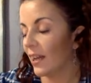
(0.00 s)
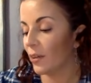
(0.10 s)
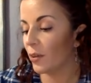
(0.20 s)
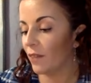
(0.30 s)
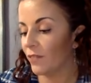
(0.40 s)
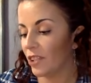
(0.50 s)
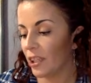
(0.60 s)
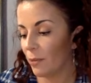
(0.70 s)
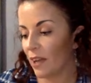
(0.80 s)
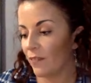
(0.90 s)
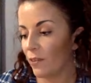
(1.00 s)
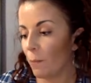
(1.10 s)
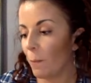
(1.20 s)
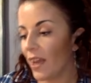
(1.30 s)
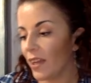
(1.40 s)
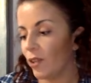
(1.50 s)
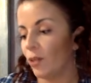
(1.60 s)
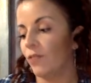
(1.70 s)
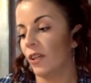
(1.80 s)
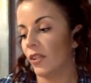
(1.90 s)
going on for Gemini for May,
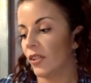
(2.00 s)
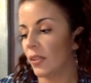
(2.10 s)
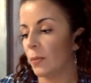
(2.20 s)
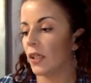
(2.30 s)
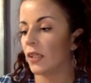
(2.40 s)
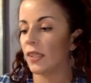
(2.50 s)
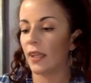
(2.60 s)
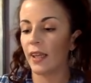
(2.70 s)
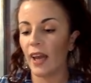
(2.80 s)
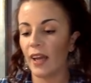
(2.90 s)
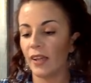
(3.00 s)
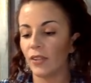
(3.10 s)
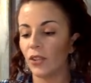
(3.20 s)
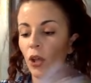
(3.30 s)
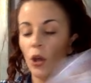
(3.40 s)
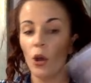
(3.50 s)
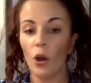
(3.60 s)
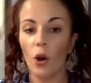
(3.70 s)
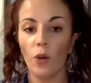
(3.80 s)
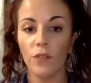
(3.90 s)
Universe, Spirits, and Guides?
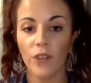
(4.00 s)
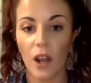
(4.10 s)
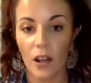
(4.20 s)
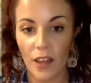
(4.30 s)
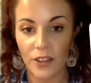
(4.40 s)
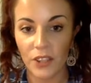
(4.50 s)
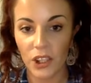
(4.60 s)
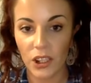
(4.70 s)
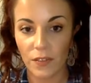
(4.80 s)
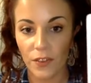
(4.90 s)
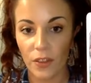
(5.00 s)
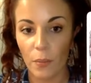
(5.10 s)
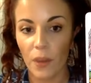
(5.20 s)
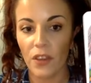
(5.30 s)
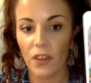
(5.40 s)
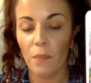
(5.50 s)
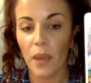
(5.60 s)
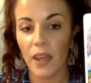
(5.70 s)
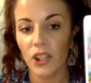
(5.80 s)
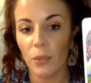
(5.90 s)
Overall energy for the month of
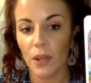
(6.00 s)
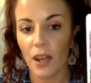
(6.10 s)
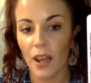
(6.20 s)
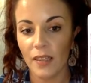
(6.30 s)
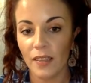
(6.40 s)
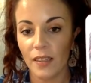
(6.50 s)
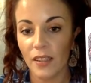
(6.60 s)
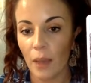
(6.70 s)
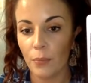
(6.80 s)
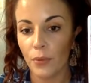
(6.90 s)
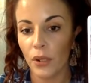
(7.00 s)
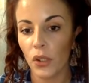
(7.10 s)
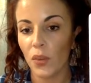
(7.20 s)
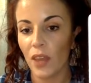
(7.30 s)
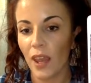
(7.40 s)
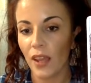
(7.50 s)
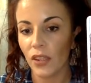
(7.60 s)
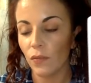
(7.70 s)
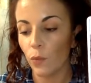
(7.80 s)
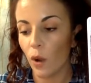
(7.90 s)
May, Gemini, is the Temperance with the
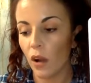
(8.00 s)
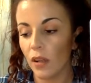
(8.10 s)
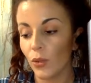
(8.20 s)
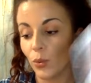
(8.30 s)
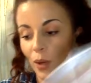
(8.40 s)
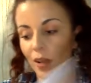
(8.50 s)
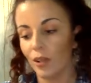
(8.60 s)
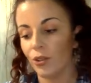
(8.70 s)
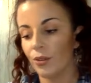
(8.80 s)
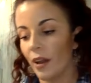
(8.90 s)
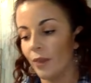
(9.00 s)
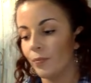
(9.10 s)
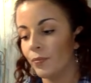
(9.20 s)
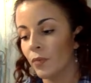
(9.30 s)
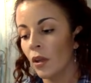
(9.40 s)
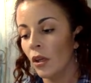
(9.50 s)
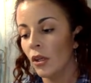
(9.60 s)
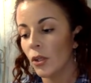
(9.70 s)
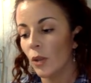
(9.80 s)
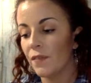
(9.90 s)
Ace of Wands right under that.
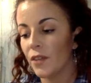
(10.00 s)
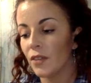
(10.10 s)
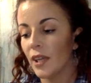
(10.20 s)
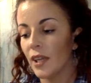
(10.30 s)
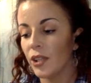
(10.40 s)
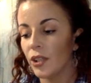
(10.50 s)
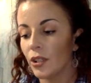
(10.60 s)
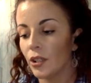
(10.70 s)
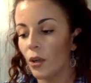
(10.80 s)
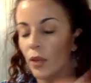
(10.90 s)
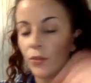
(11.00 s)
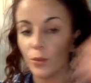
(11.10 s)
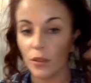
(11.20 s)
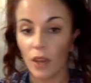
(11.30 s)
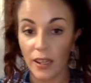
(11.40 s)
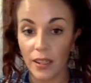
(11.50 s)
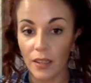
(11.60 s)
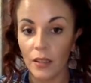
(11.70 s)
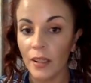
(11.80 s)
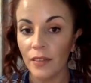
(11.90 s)
So I feel like you're going through a lot of
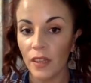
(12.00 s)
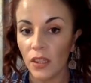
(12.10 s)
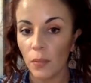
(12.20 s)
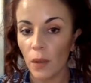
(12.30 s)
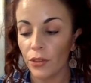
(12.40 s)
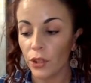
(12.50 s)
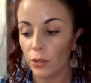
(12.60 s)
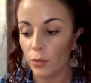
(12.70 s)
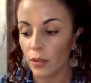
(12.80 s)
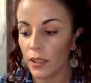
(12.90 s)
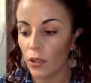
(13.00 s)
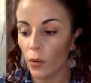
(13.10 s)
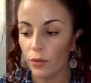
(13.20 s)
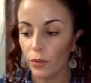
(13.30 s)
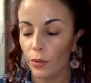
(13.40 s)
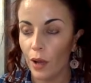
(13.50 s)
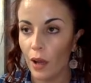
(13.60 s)
healing this month. You're really going through